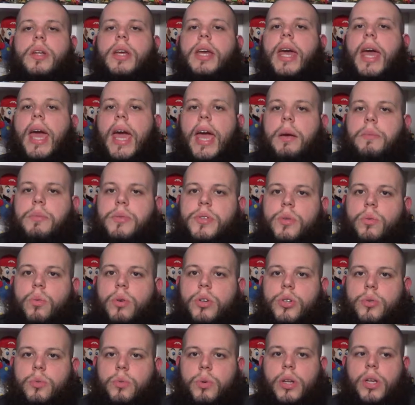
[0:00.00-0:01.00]
capes,
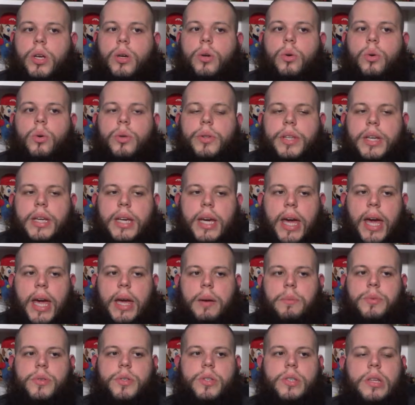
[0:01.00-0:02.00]
which is really cool. The
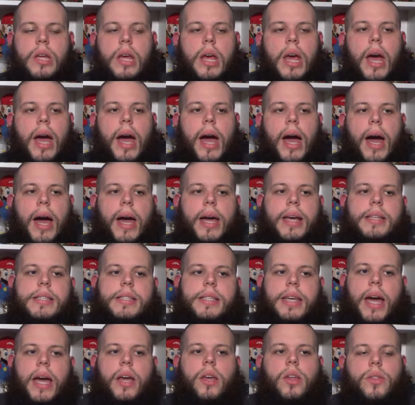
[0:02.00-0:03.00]
capes is
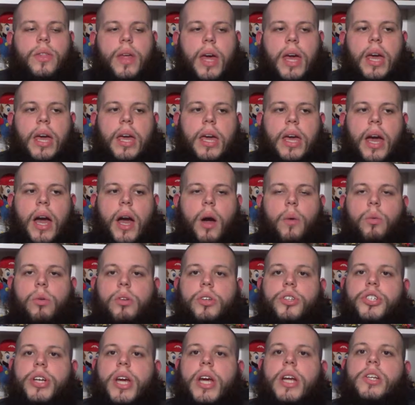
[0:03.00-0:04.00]
that they
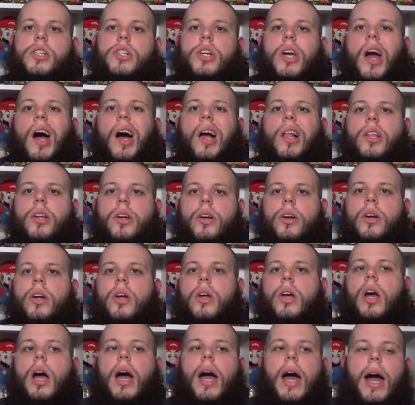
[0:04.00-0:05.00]
will change color
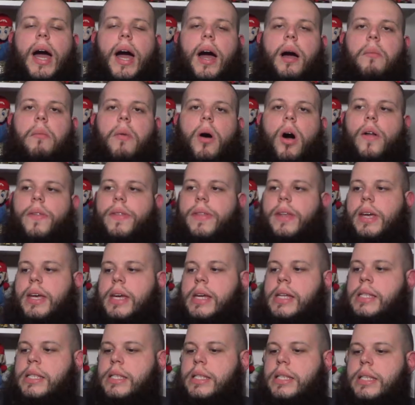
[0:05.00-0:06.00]
on the
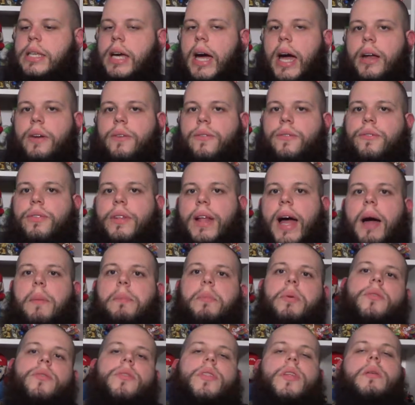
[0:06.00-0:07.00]
inside
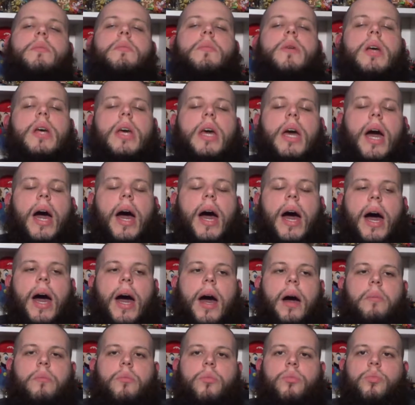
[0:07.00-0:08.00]
flap of them,
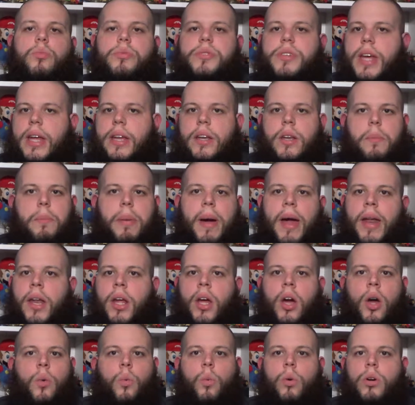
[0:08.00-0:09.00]
and
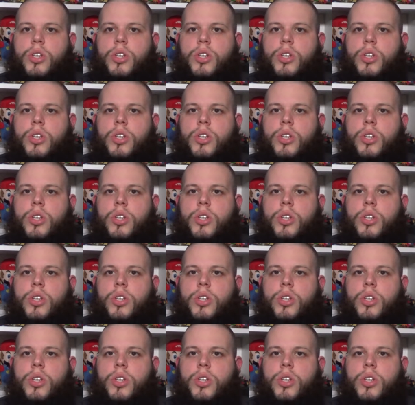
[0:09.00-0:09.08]
depending on